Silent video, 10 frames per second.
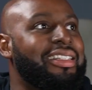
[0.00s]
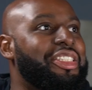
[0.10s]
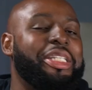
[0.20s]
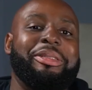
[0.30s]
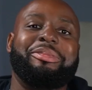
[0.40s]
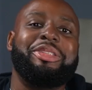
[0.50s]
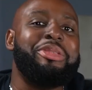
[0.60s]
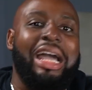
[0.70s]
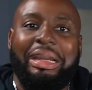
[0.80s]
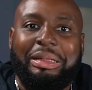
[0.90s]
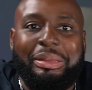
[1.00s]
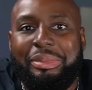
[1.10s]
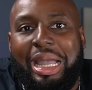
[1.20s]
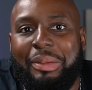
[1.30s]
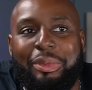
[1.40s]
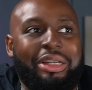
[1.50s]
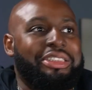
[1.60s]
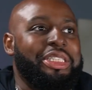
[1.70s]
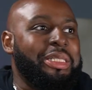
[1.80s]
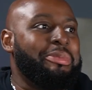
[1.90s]
Jim, you gotta come back, bro.
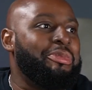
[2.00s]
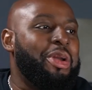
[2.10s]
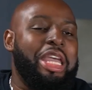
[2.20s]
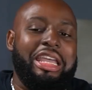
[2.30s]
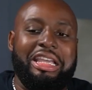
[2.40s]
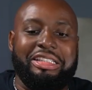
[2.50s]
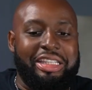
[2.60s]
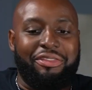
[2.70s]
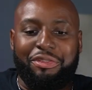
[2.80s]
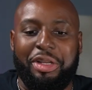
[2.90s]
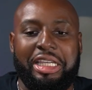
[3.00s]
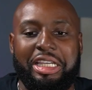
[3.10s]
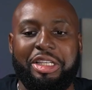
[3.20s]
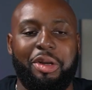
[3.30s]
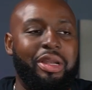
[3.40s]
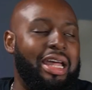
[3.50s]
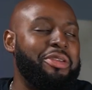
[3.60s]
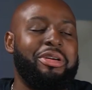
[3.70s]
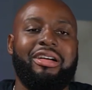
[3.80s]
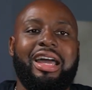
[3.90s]
Jim is the freaking GOAT. I
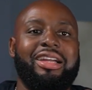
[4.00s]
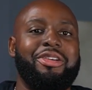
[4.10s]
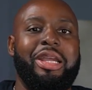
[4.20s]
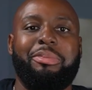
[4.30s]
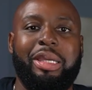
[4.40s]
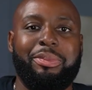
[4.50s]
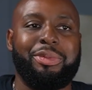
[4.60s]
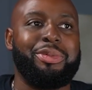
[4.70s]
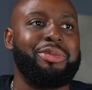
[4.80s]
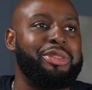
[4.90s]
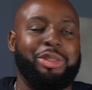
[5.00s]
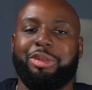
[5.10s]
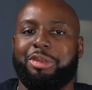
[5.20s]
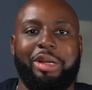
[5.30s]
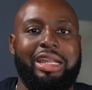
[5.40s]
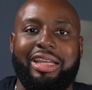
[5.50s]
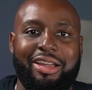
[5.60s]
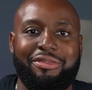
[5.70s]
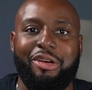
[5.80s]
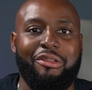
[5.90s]
know a lot of great people do great
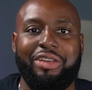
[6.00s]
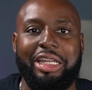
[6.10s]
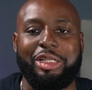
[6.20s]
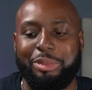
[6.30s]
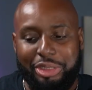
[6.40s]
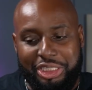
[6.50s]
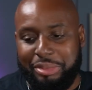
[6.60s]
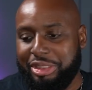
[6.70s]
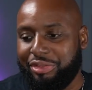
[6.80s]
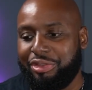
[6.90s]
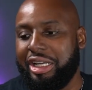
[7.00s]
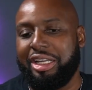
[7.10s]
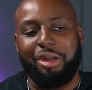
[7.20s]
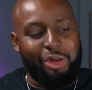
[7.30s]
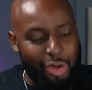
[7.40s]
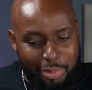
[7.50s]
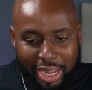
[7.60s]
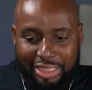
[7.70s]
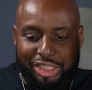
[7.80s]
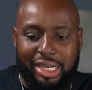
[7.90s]
headphone videos, but Jim is the freaking GOAT. Go
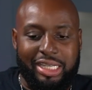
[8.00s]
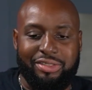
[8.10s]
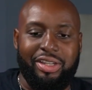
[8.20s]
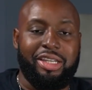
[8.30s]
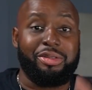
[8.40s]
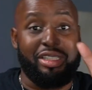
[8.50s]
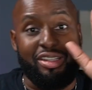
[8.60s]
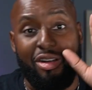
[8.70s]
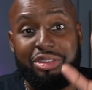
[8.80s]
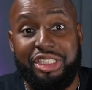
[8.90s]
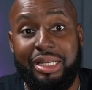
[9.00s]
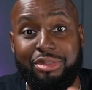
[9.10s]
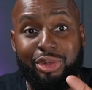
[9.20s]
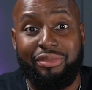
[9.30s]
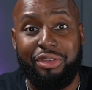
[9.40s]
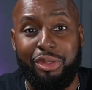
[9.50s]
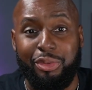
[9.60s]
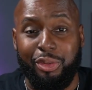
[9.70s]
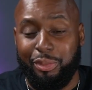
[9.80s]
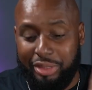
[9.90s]
back check his videos. It's called Jim's Review
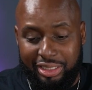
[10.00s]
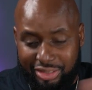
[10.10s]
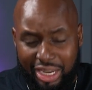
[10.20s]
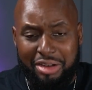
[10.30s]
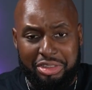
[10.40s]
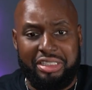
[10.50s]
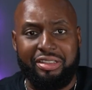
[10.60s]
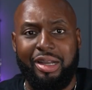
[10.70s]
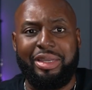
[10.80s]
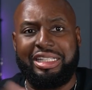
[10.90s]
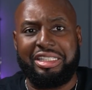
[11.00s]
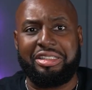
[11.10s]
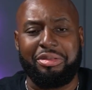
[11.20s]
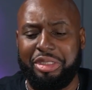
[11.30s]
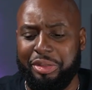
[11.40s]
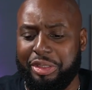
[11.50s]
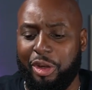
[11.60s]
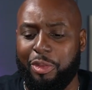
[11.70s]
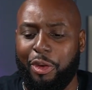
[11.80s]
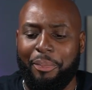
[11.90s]
Room. His channel's still up. He just don't do it no
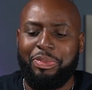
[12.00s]
more.